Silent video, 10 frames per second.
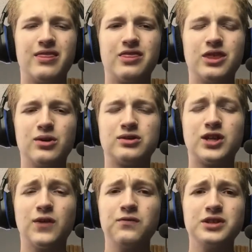there are
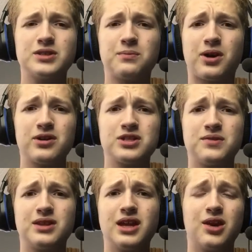definitely some parts of
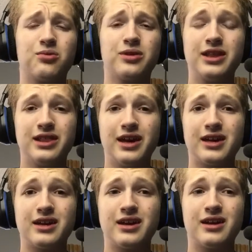it that I really
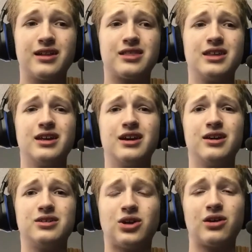like. I like
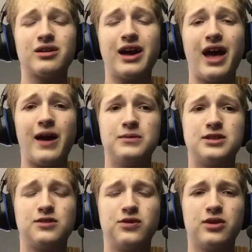the dark,
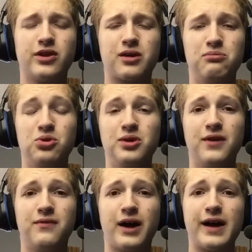atmospheric,
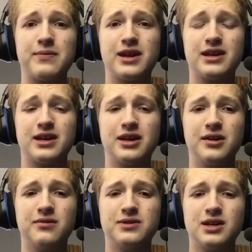moody vibe that it
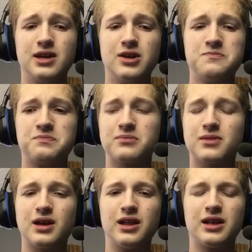gives.
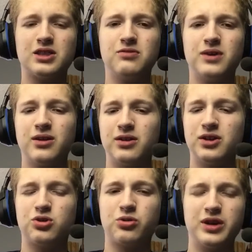I like the very
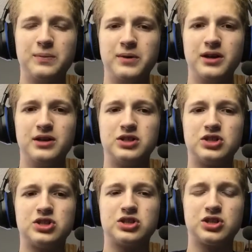creepy,
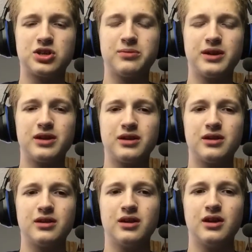
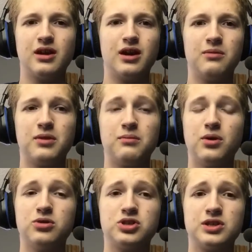disturbing
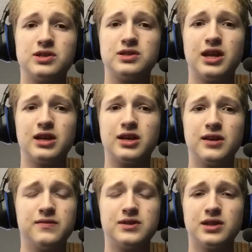emotions that it
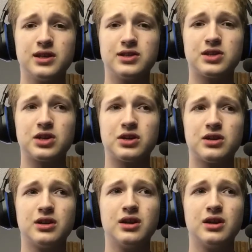gives the listener.